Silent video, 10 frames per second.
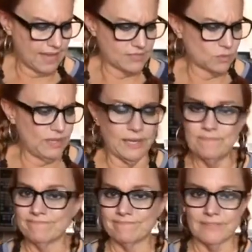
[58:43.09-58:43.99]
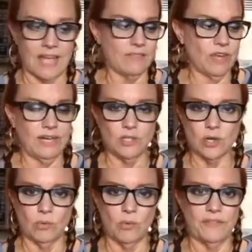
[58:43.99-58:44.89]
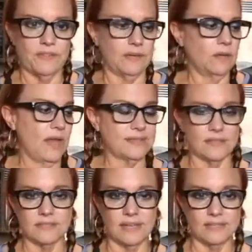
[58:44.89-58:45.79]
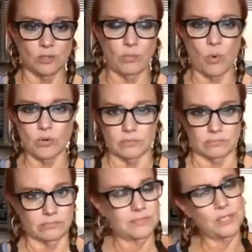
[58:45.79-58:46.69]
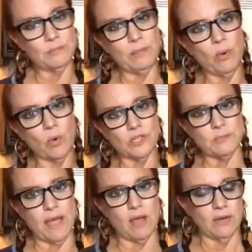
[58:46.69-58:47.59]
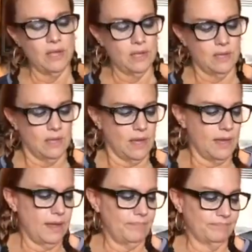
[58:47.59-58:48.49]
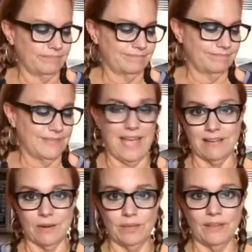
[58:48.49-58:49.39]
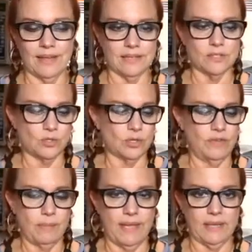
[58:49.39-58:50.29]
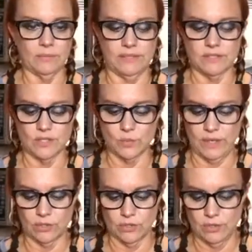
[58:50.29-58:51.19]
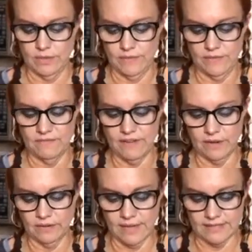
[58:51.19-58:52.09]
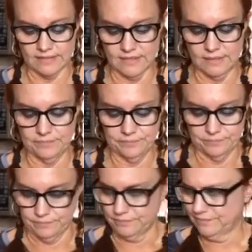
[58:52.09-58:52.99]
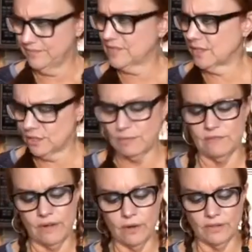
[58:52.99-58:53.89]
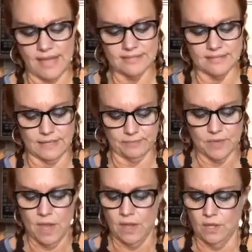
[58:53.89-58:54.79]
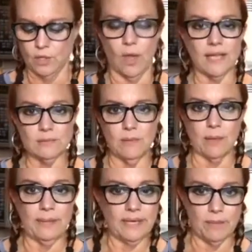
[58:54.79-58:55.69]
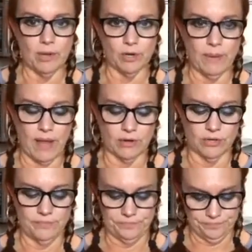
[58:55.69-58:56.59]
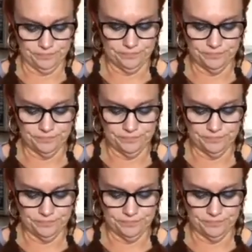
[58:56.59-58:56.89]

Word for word: last week. Have not had any trouble with it. Has this nice little pour, excuse me, pour spout. Um, yeah, I really like it. So Truvia Baking Blend is the sweetener. And then the very last thing, excuse me, the very last thing, y'all ask me about peanut butter powder